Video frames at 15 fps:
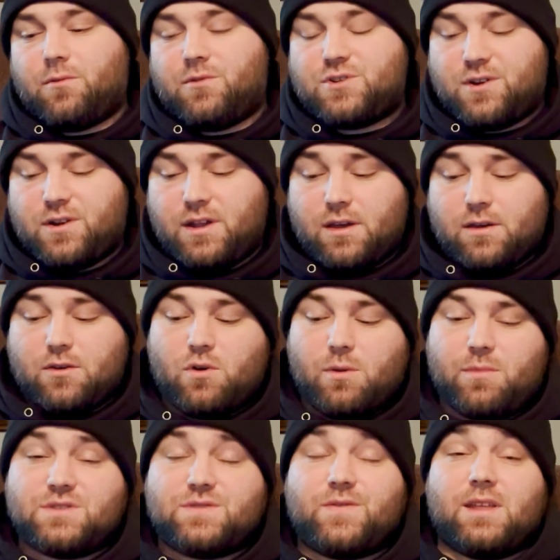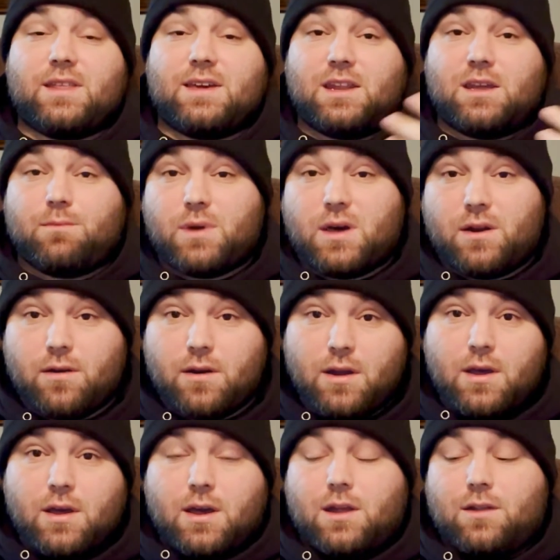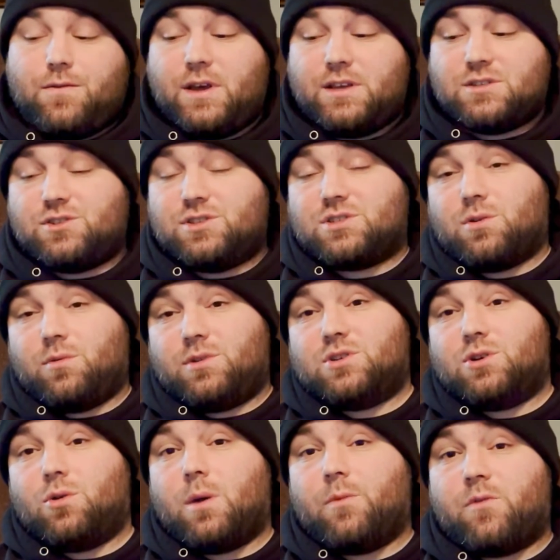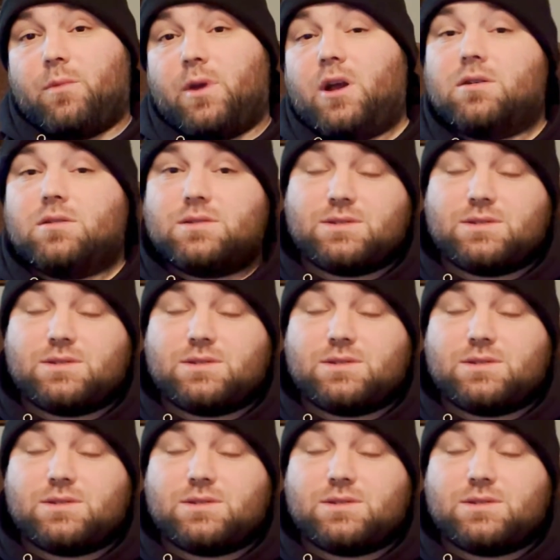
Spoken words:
returning, equipment's finally getting better, and things are just going to go up from here.